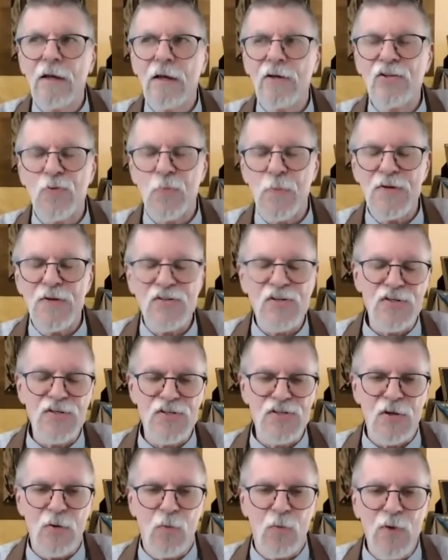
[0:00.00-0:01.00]

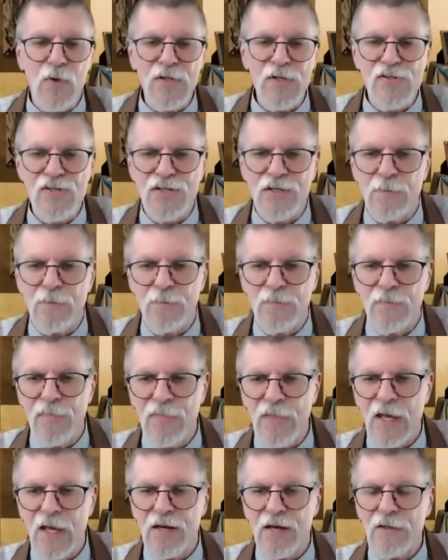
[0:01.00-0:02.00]
expresses a wisdom
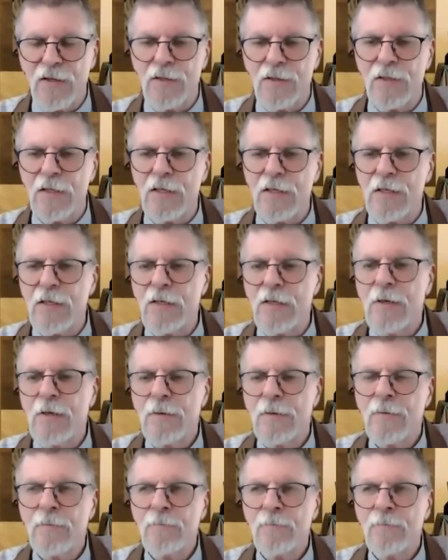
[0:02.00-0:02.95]
that the